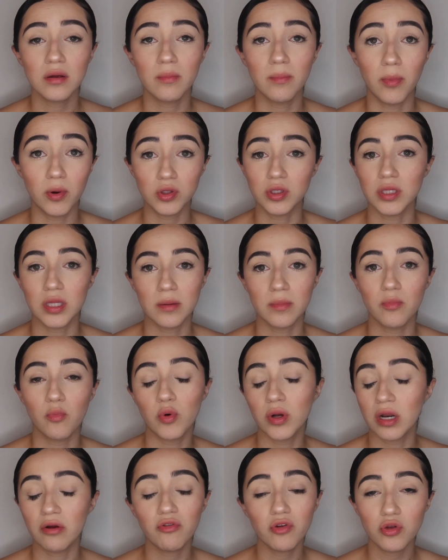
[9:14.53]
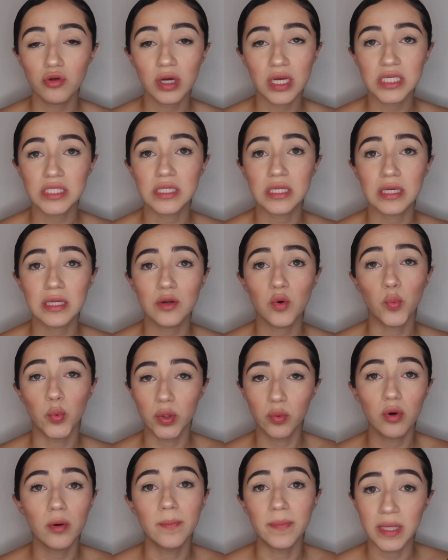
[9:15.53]
both of them, whatever you guys need,
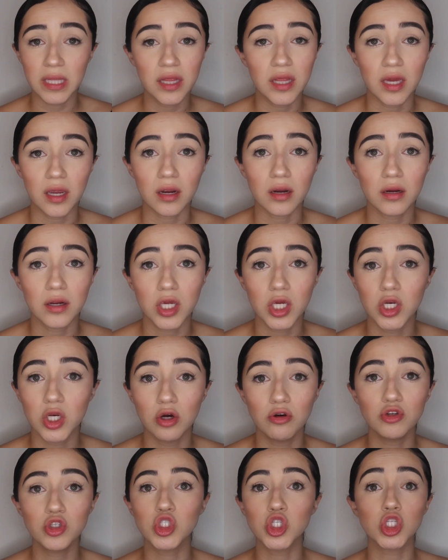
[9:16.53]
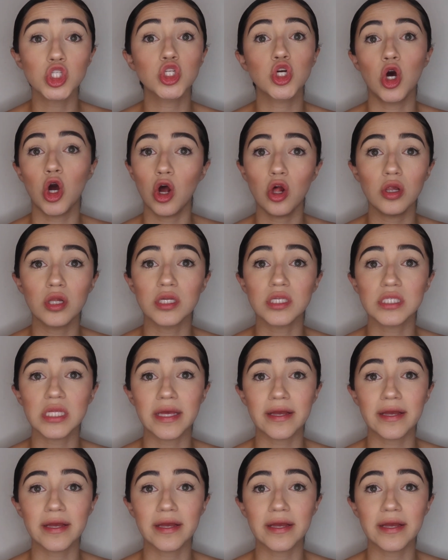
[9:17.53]
we will be there, you know, just call us.